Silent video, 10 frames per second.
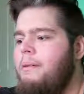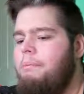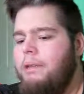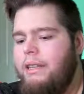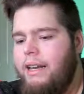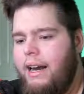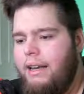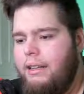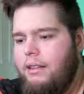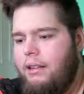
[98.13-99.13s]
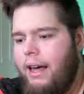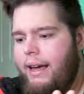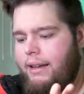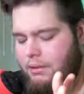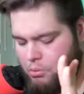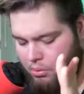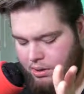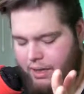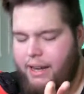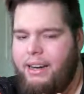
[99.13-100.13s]
But then I, like,
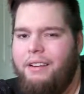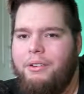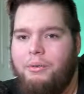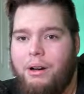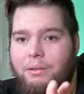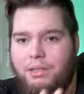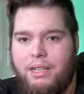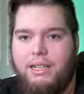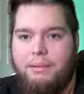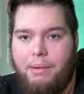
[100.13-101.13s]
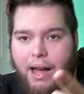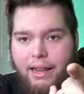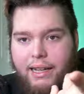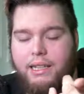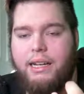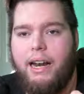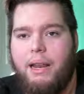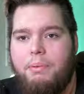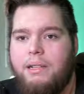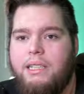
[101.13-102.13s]
towards the end of it, when I was looking to buy like a
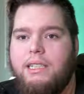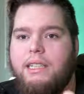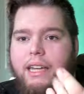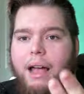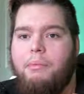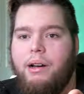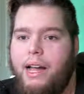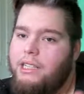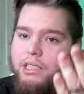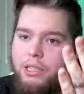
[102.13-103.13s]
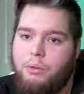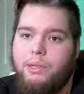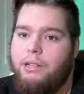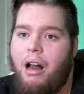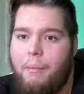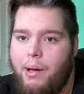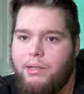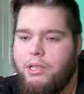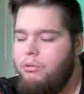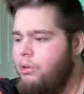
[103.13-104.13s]
1080p 60 camera and actually knew what the crap I
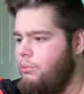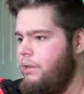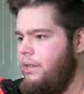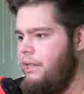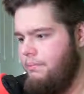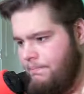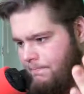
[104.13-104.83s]
was doing with it,